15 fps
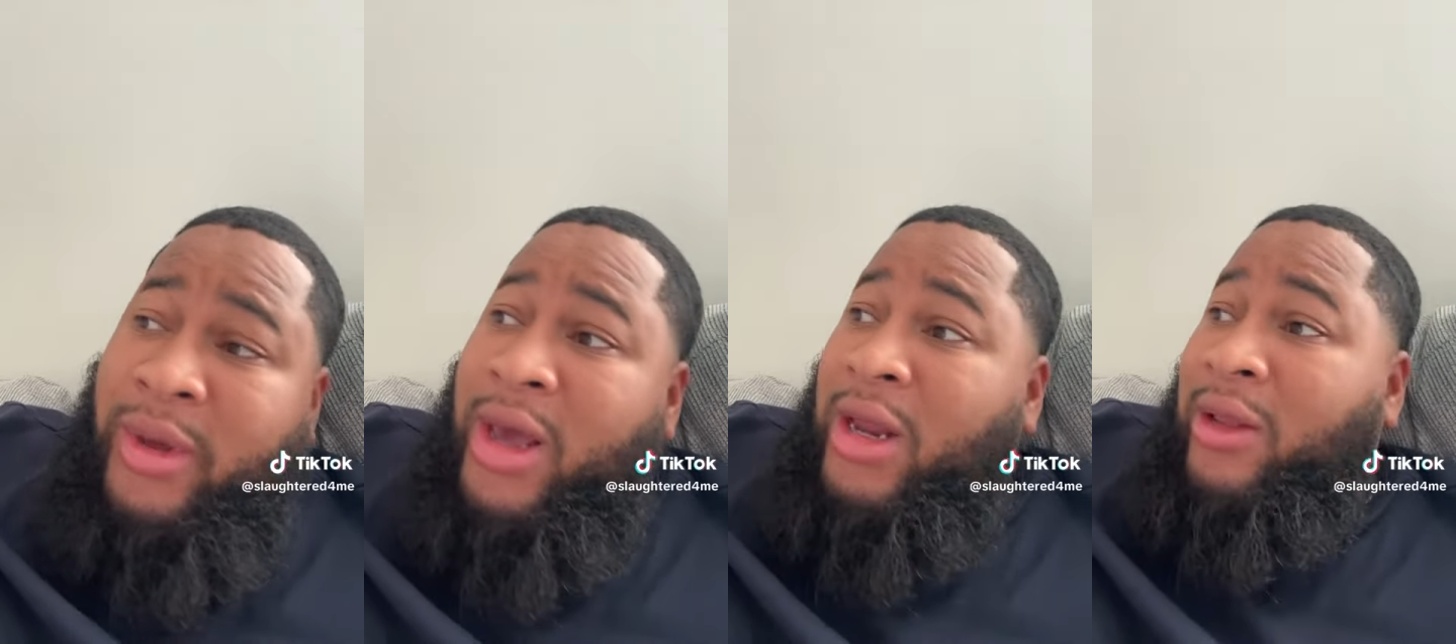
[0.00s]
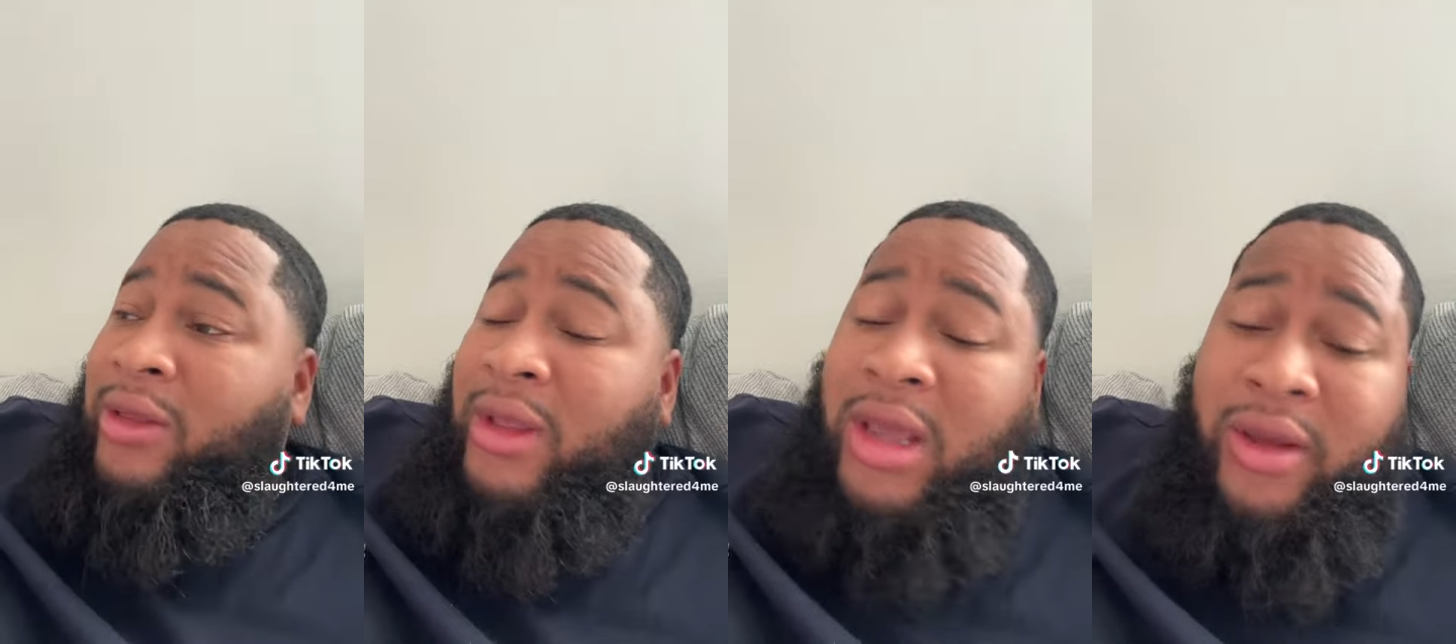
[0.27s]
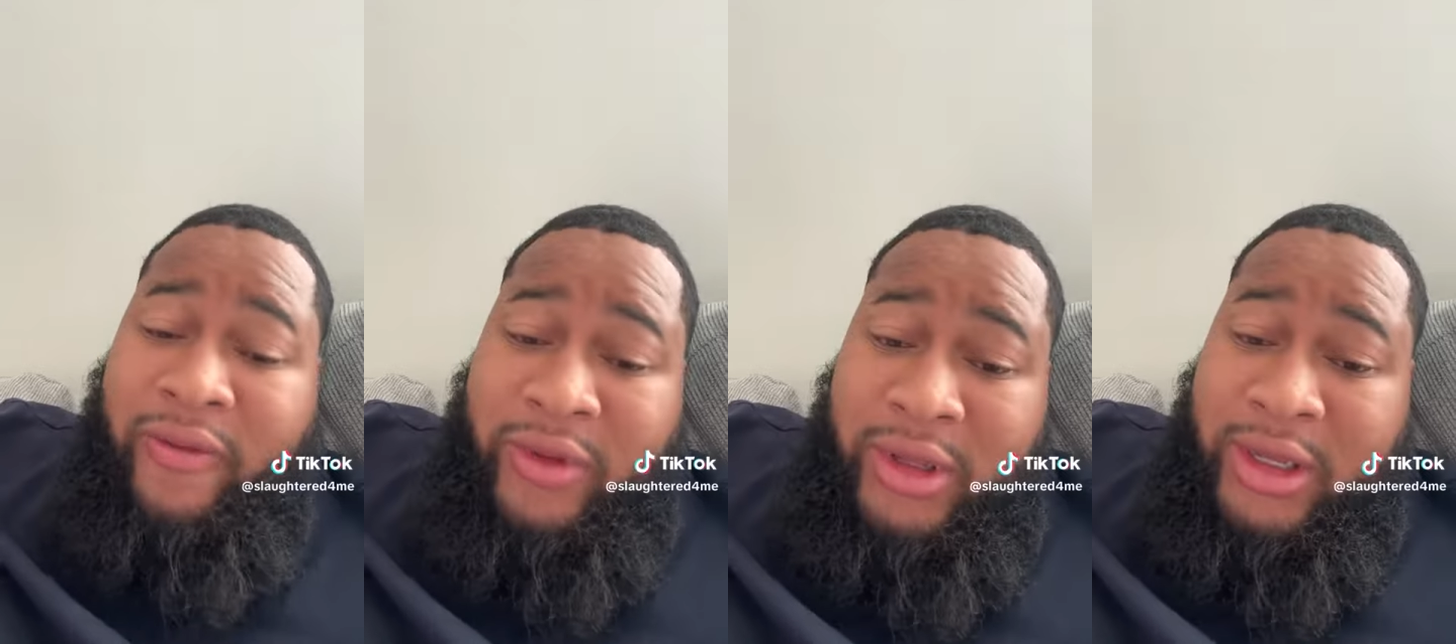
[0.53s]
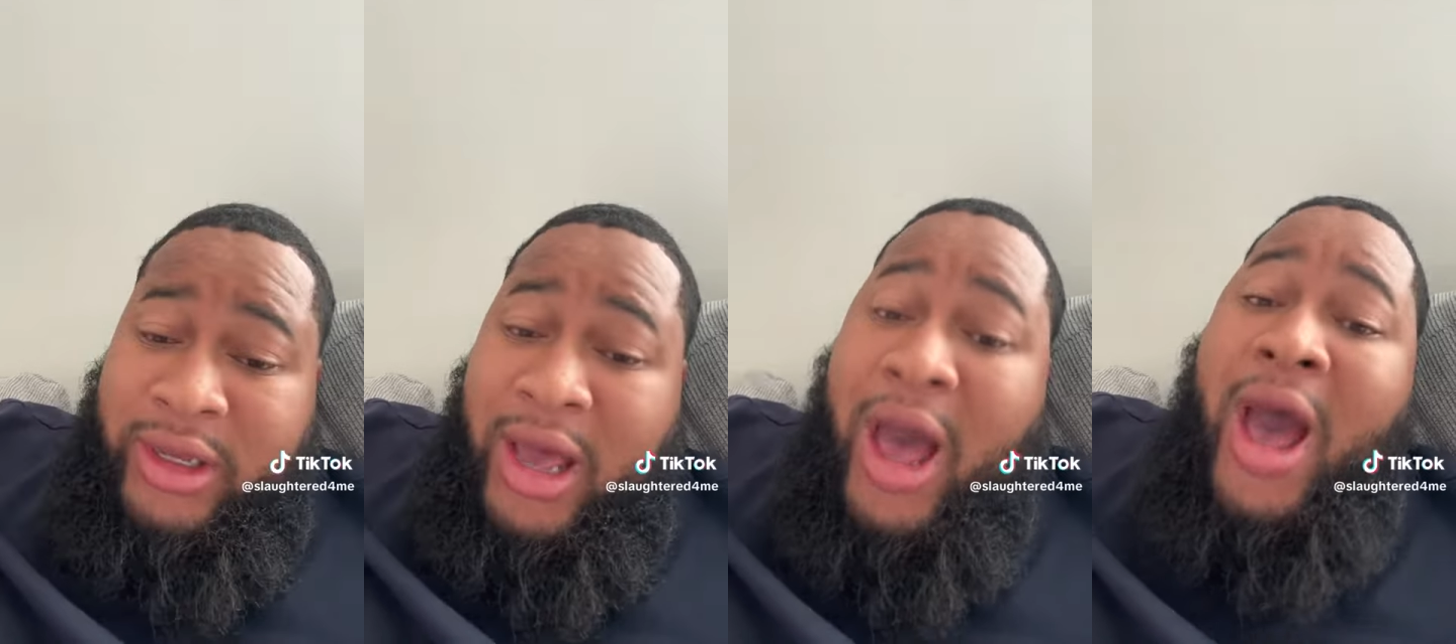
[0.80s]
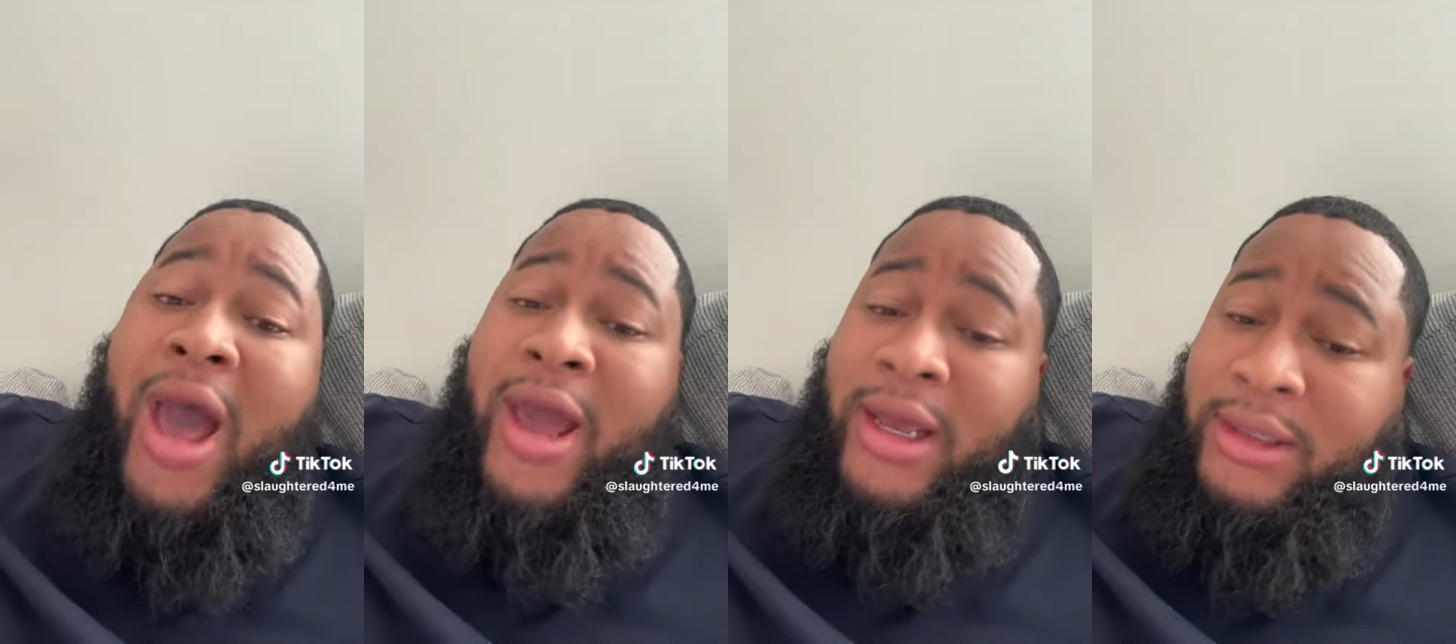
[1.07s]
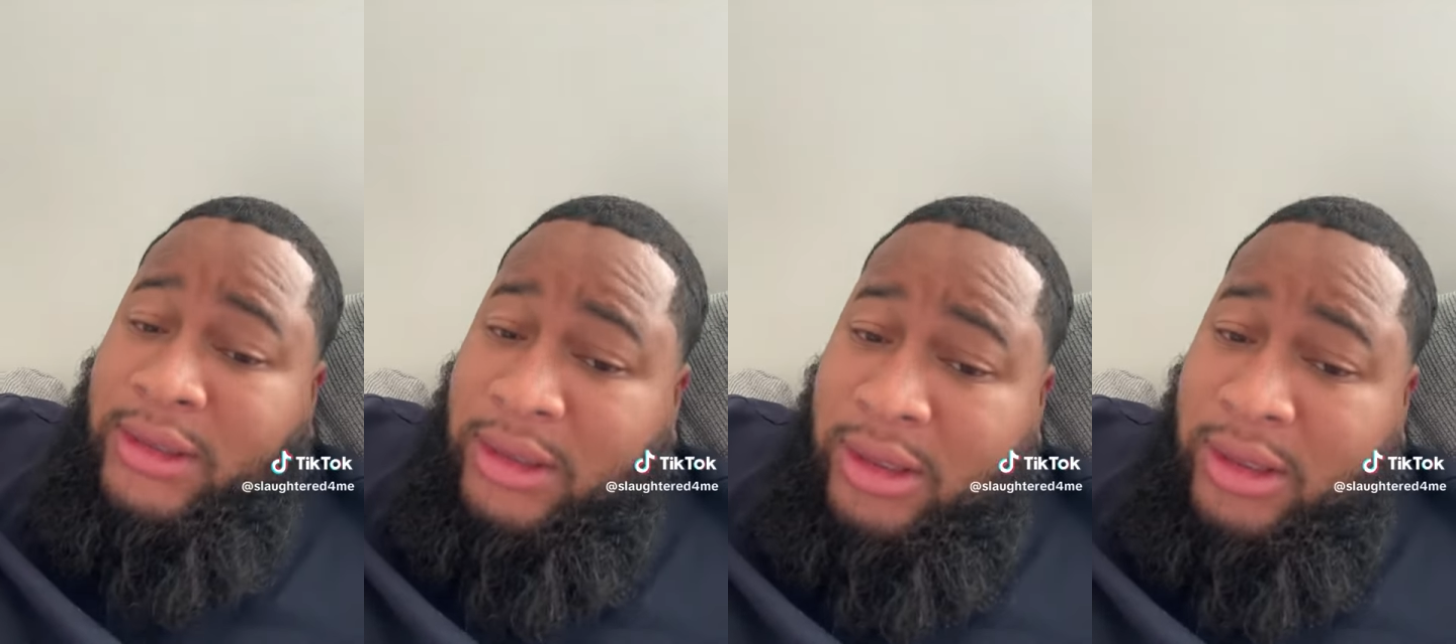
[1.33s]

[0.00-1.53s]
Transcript: had a thing for the guys.